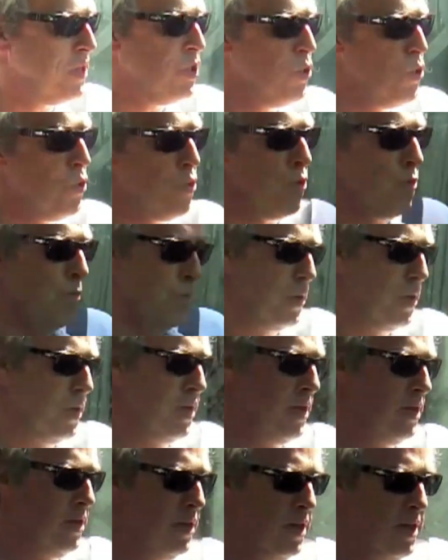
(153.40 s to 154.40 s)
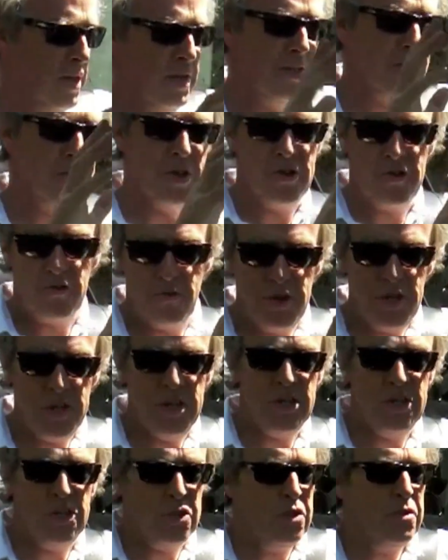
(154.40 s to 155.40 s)
all. So it's
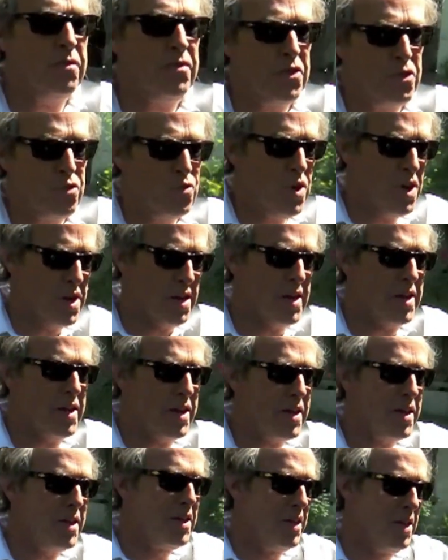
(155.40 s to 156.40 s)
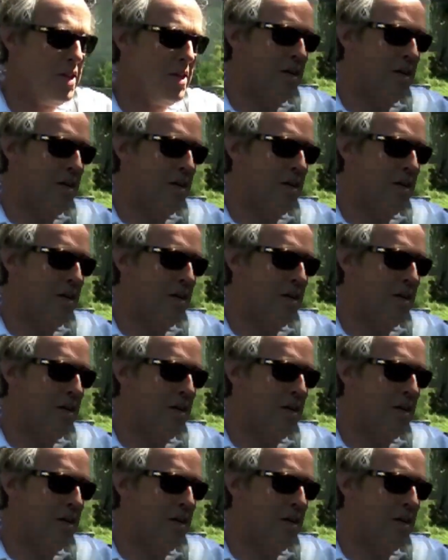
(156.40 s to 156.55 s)
really good for ride,